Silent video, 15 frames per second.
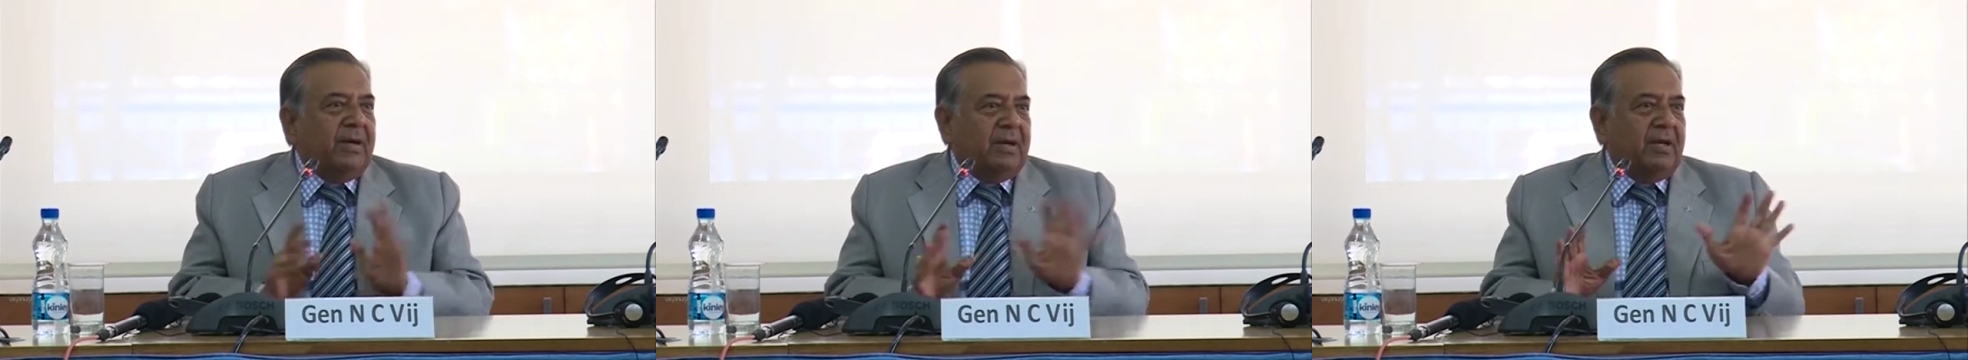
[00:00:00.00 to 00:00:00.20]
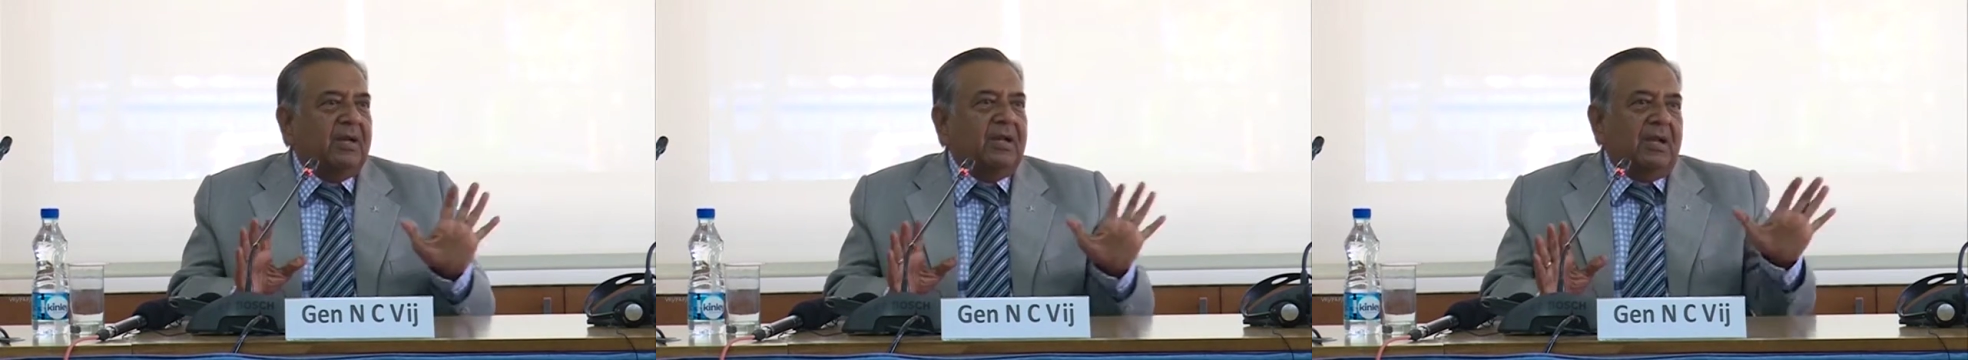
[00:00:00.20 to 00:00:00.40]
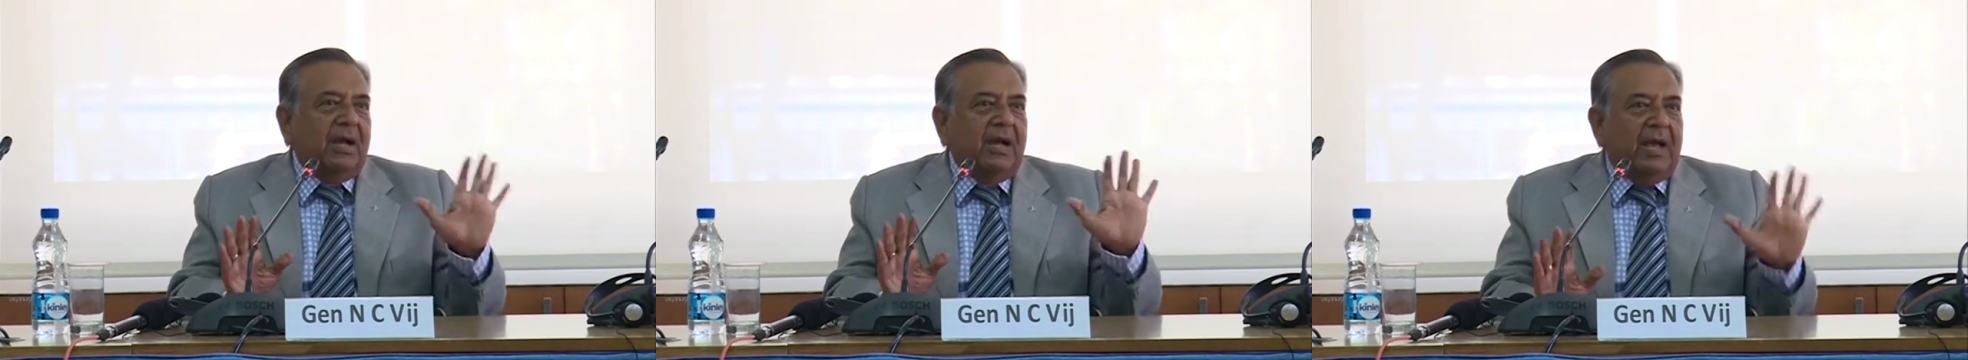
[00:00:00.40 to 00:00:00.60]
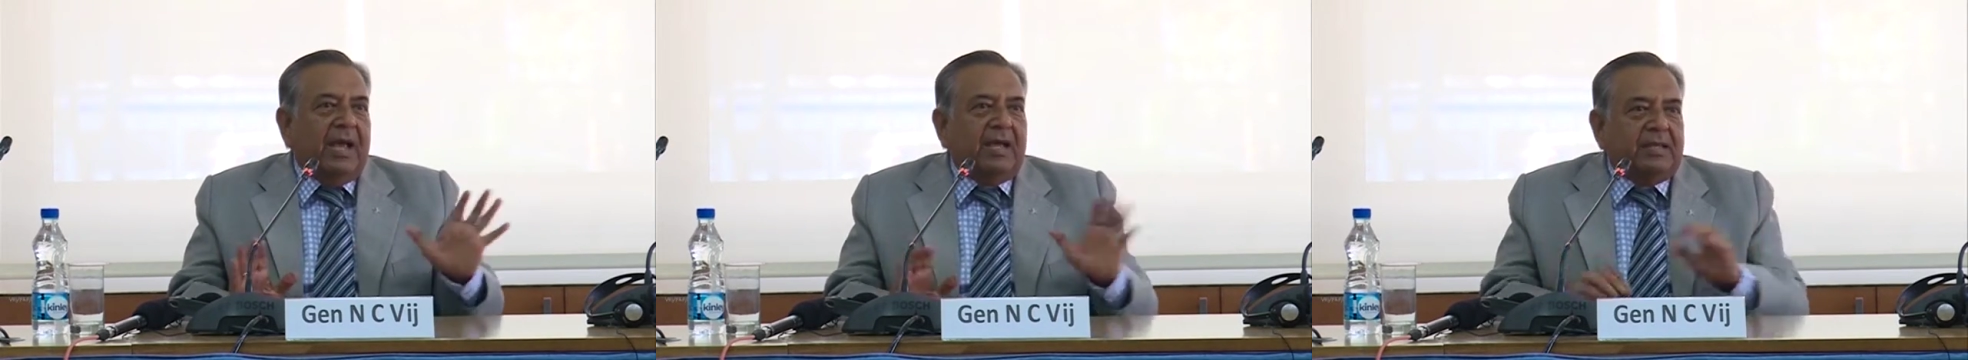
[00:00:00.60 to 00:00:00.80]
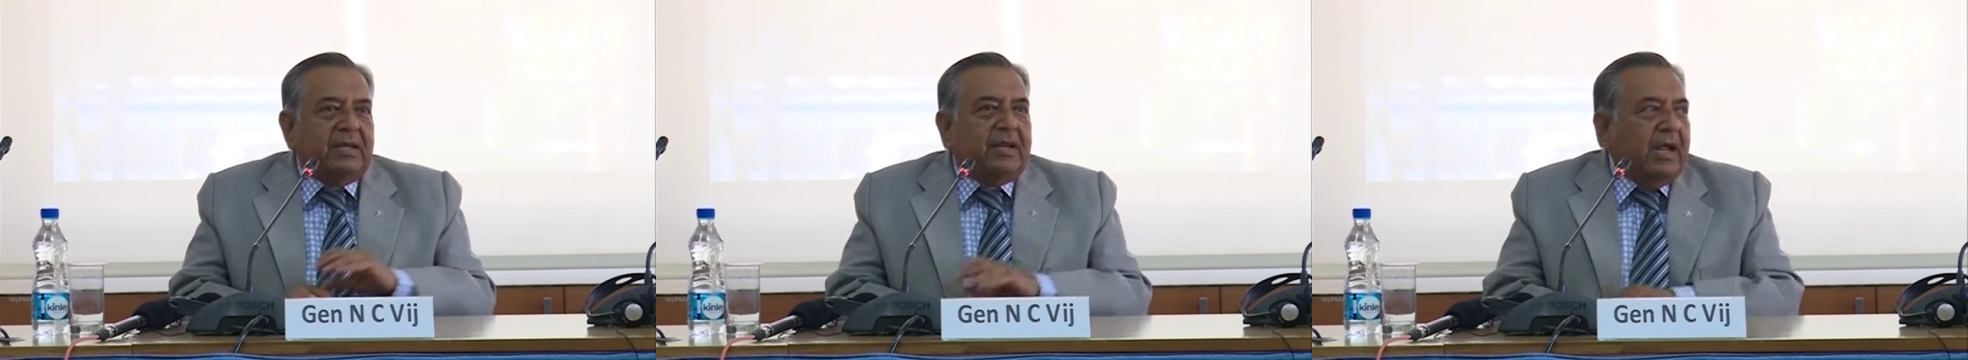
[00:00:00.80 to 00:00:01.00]
But
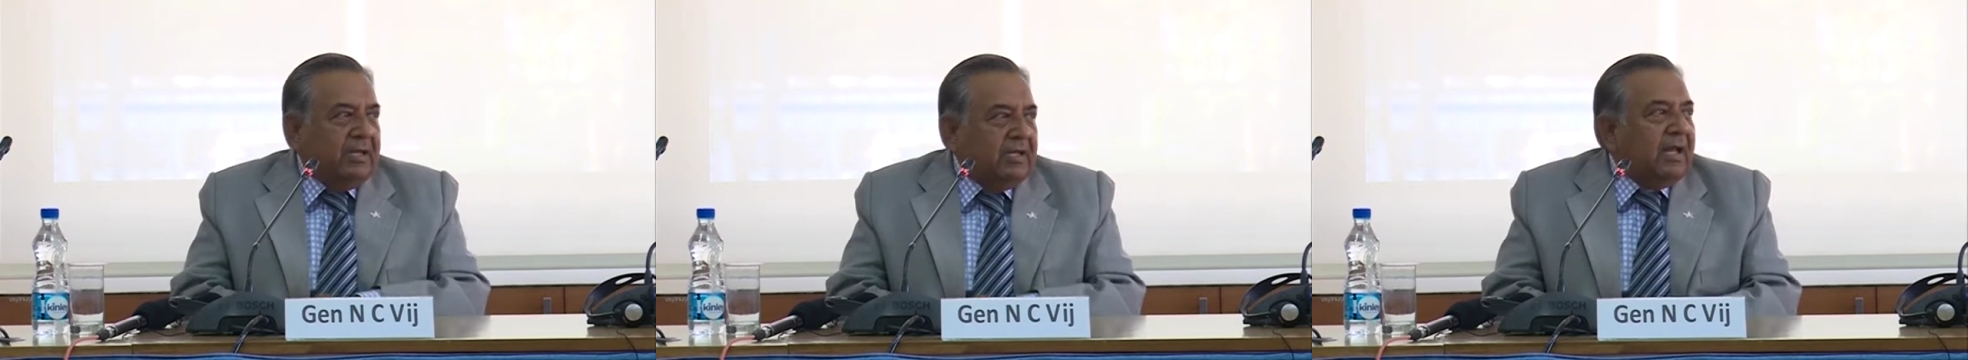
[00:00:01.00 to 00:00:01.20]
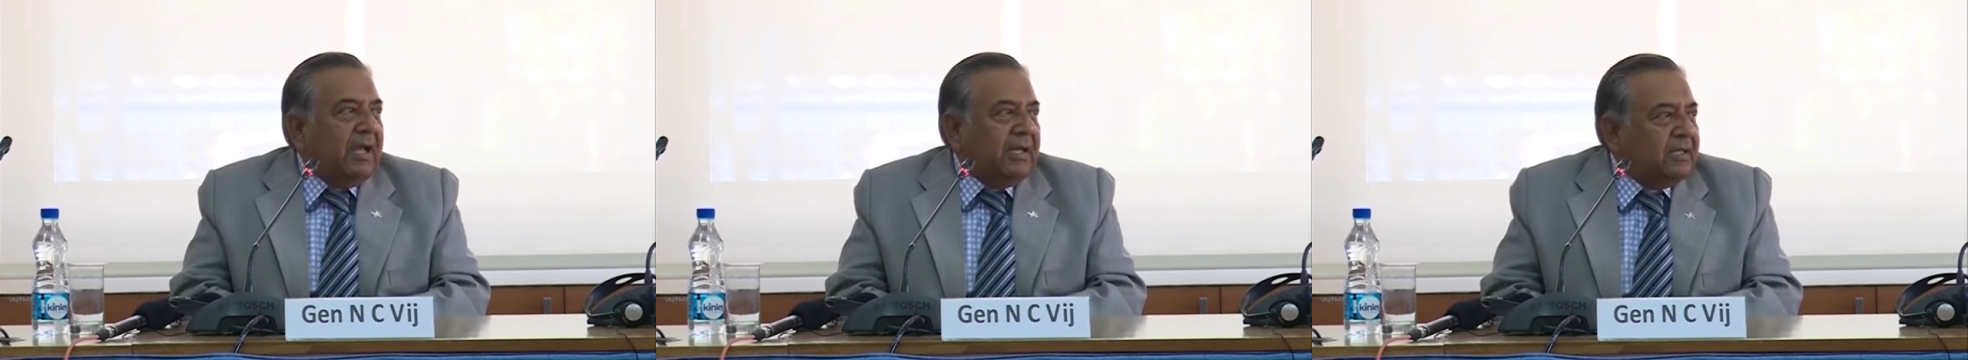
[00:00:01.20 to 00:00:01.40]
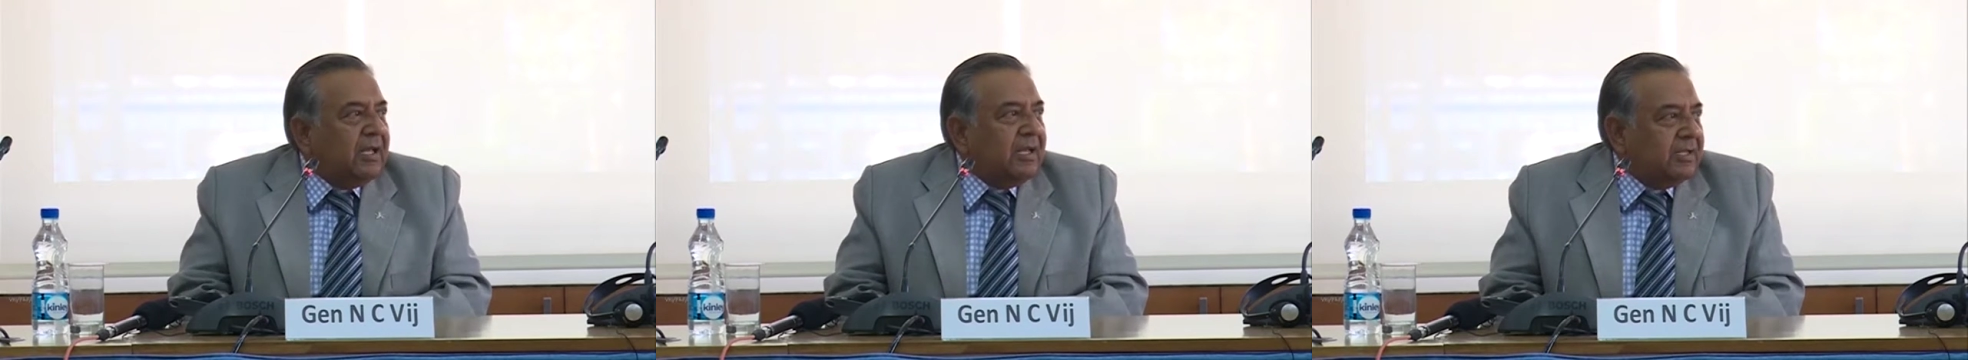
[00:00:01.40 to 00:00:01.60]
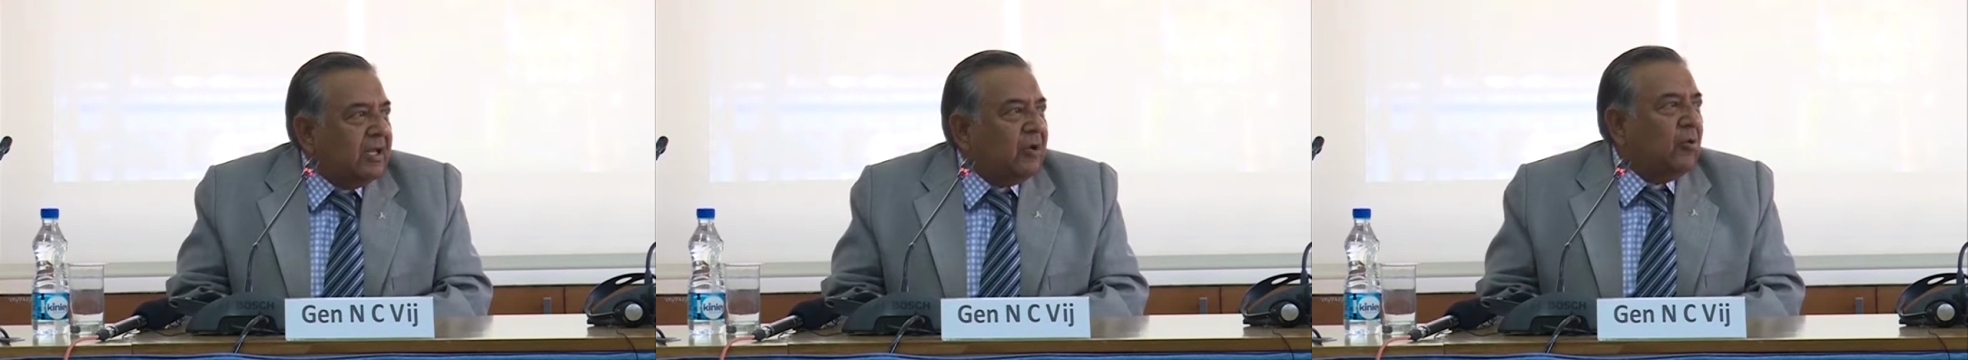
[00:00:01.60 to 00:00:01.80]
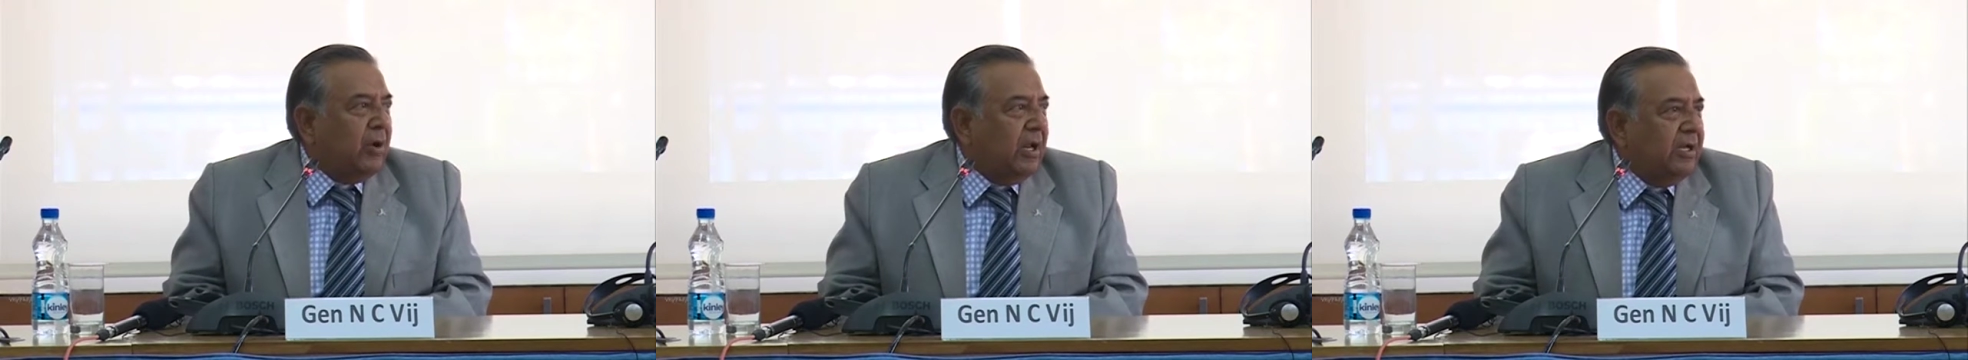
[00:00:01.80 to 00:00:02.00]
as an idea, I think it's
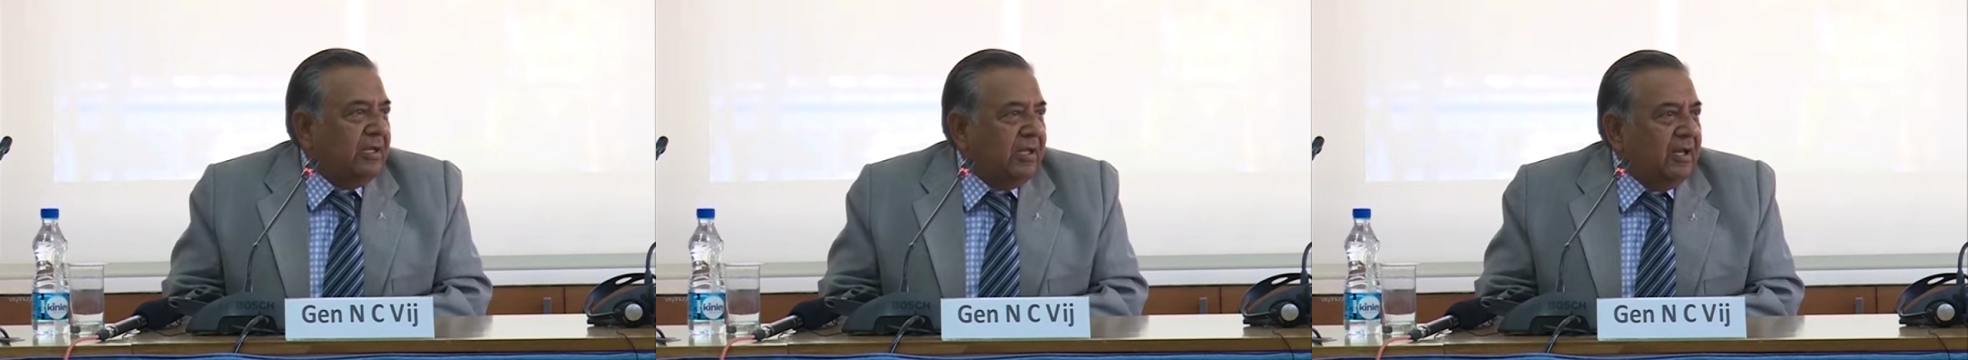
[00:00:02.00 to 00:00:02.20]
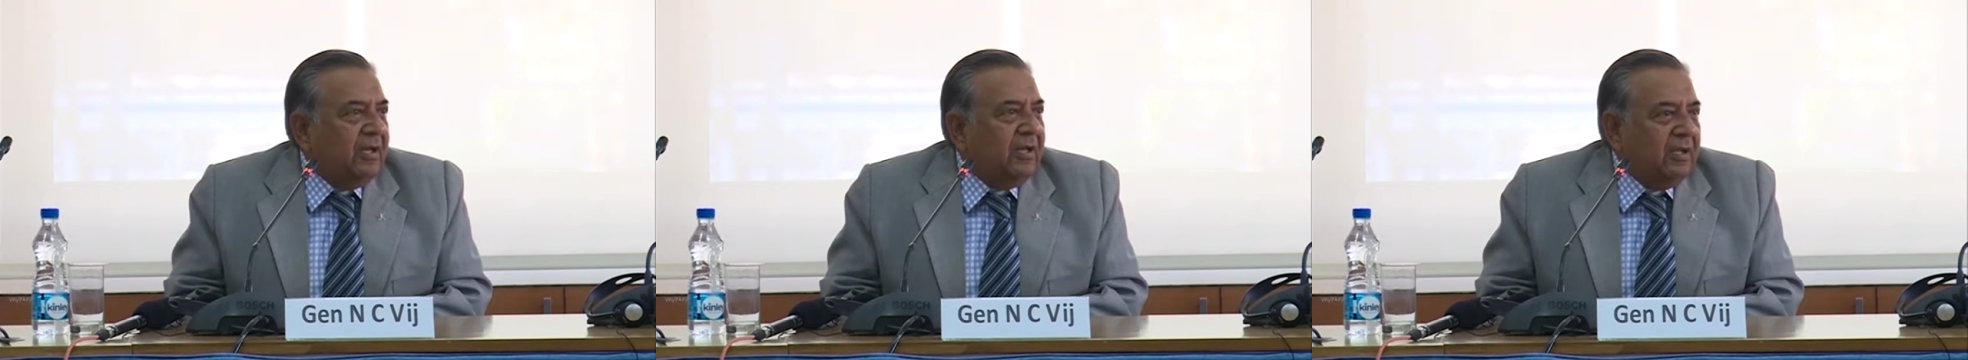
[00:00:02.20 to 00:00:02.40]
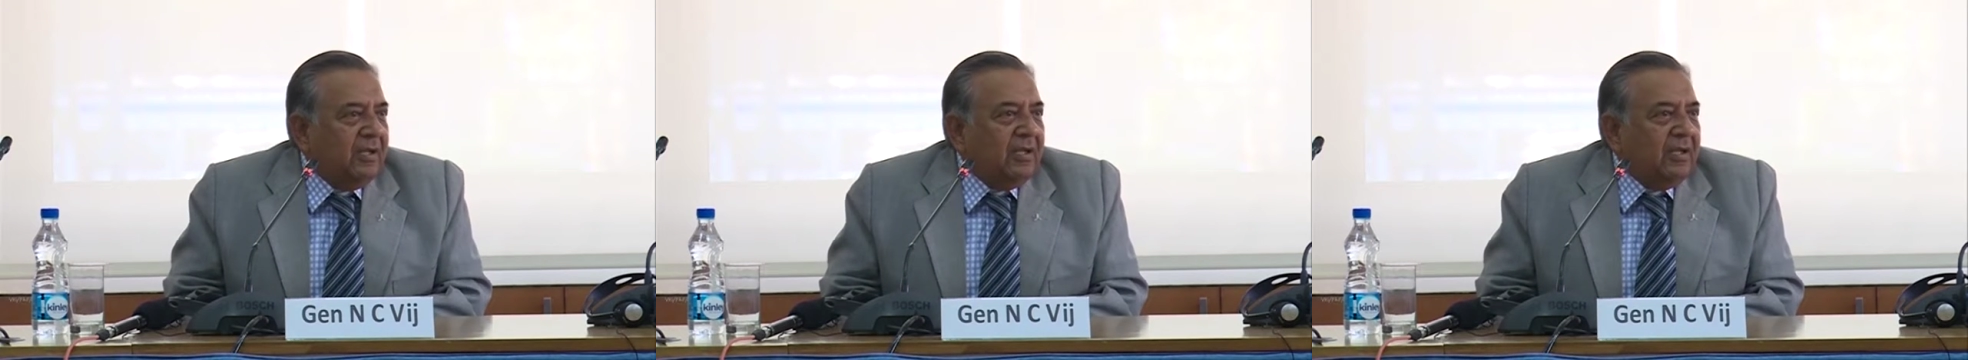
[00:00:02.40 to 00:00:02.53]
a good idea